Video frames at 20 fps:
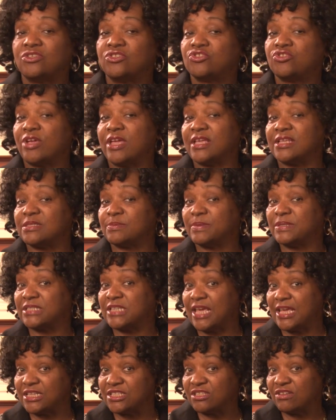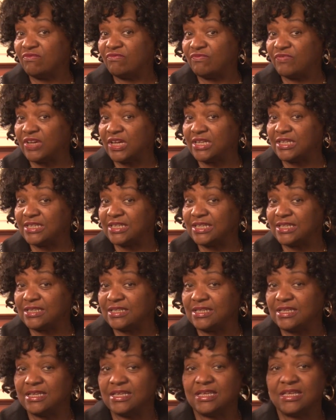transportation funding,
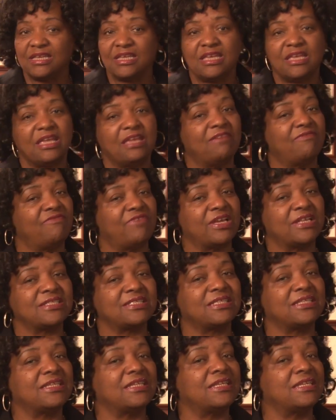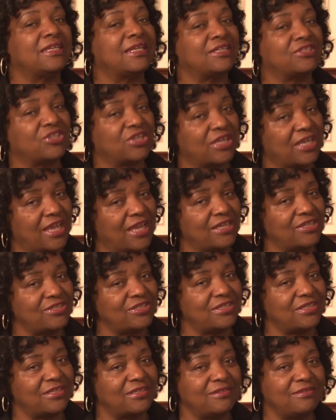investing in
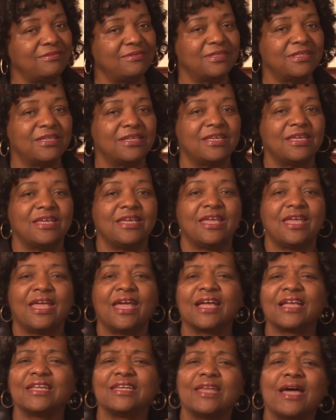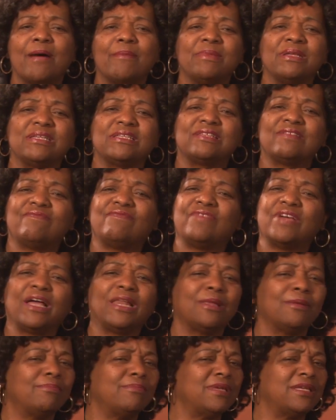education, economic
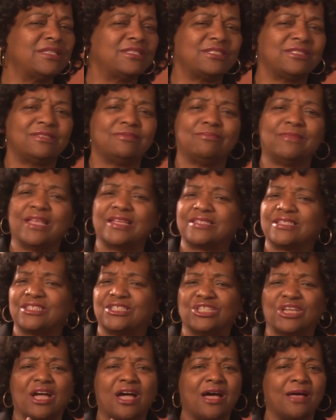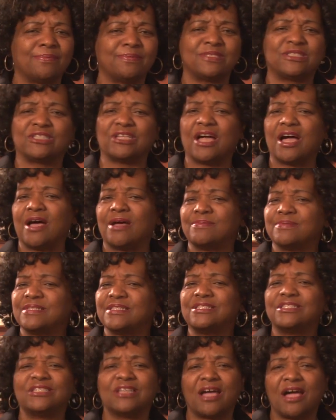development, that's jobs, jobs,
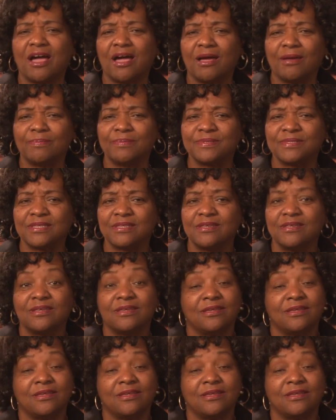and jobs.